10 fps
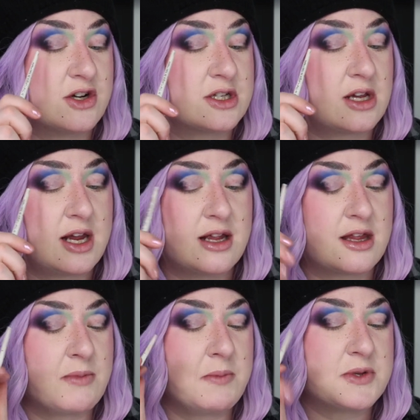Just looking at
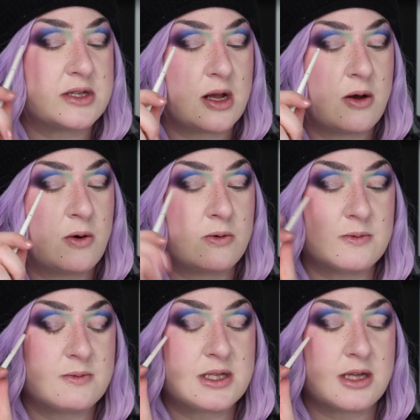them, I'm
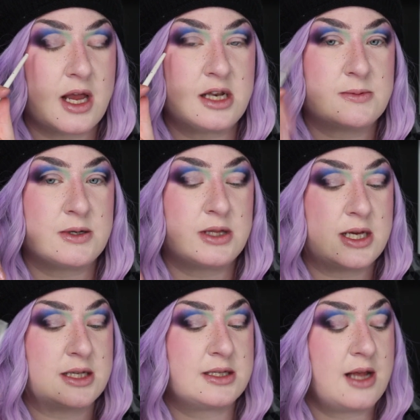so psyched about
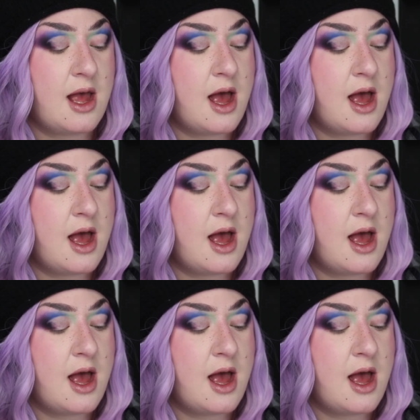this.